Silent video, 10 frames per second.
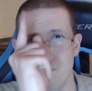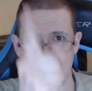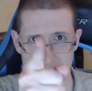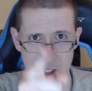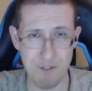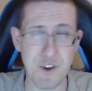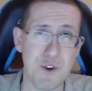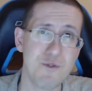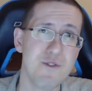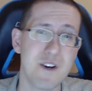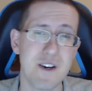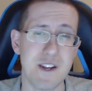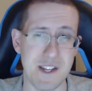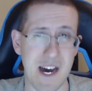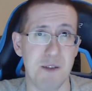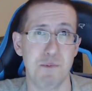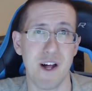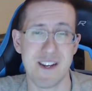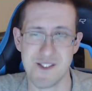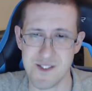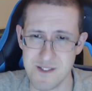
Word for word: I love you, and God bless.